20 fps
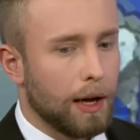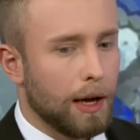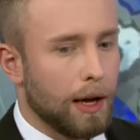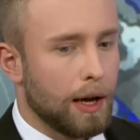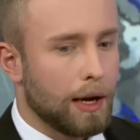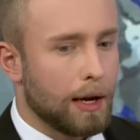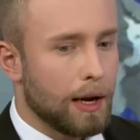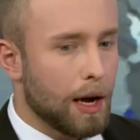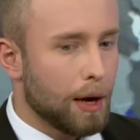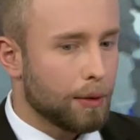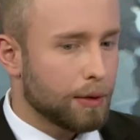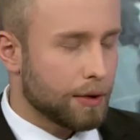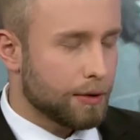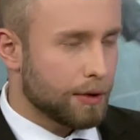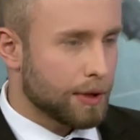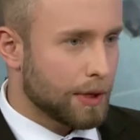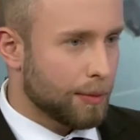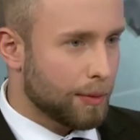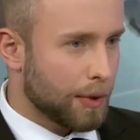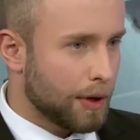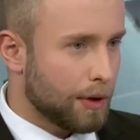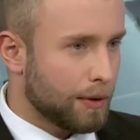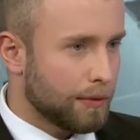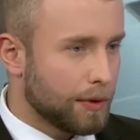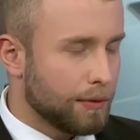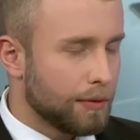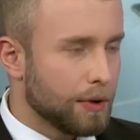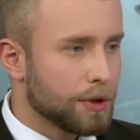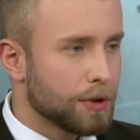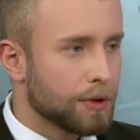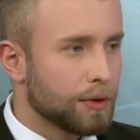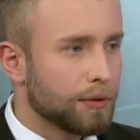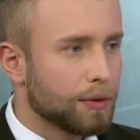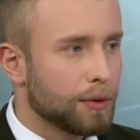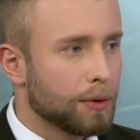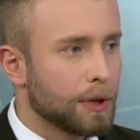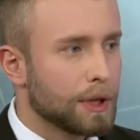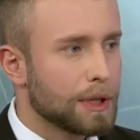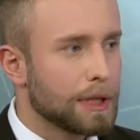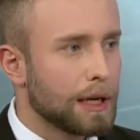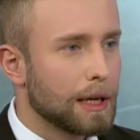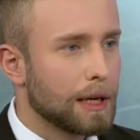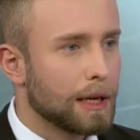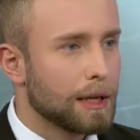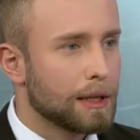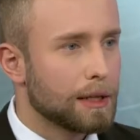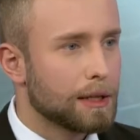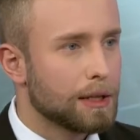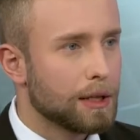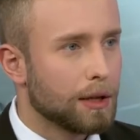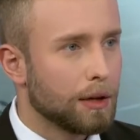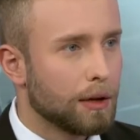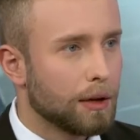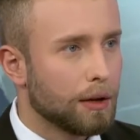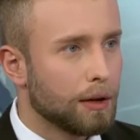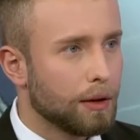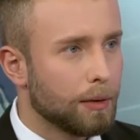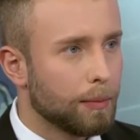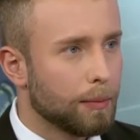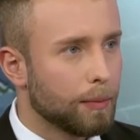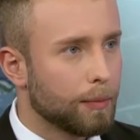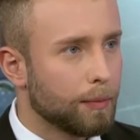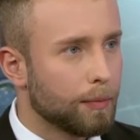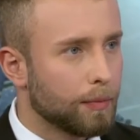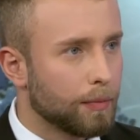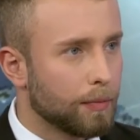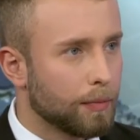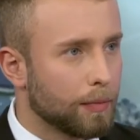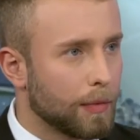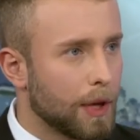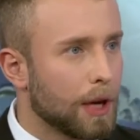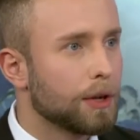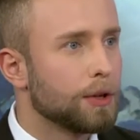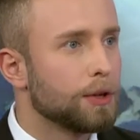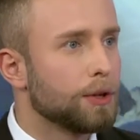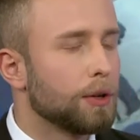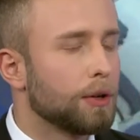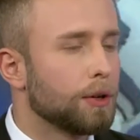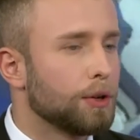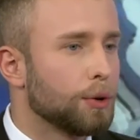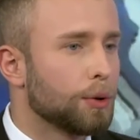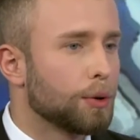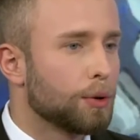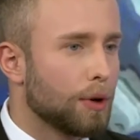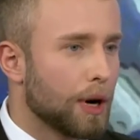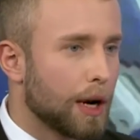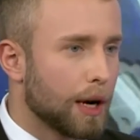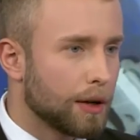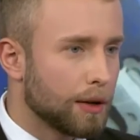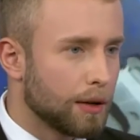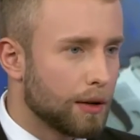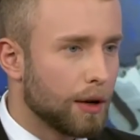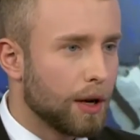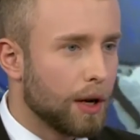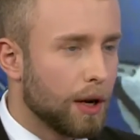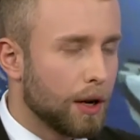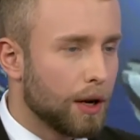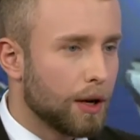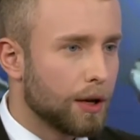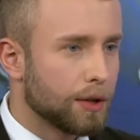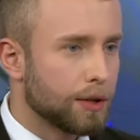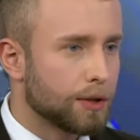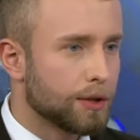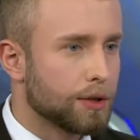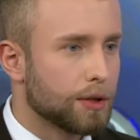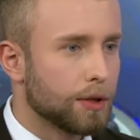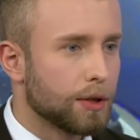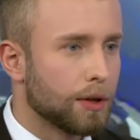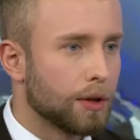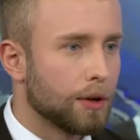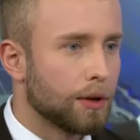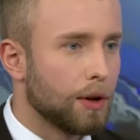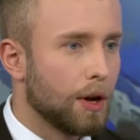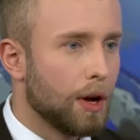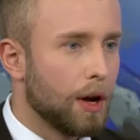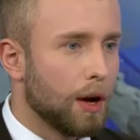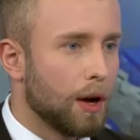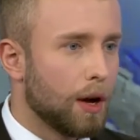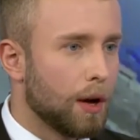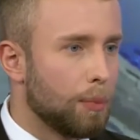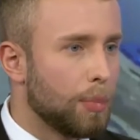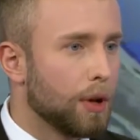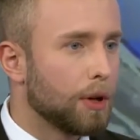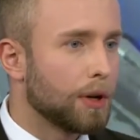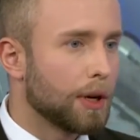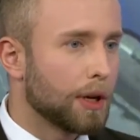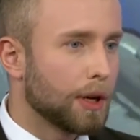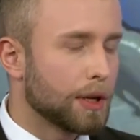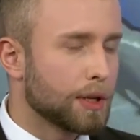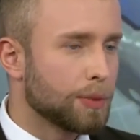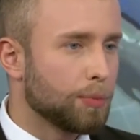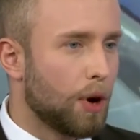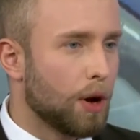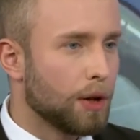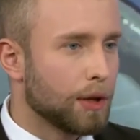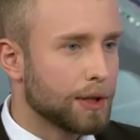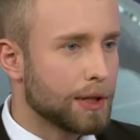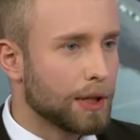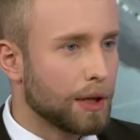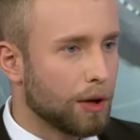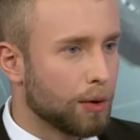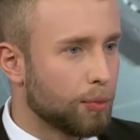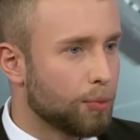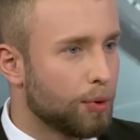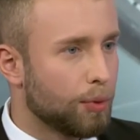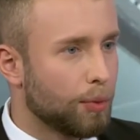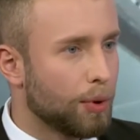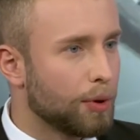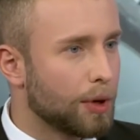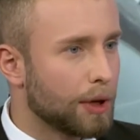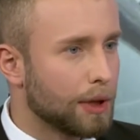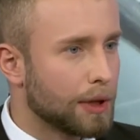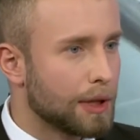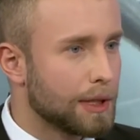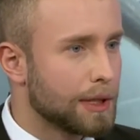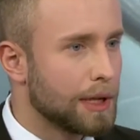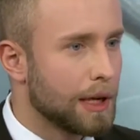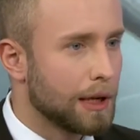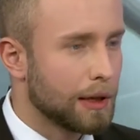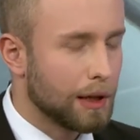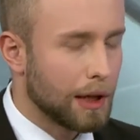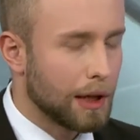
And now there is some kind of division, of course, and then Ukraine is building its policy on promoting the state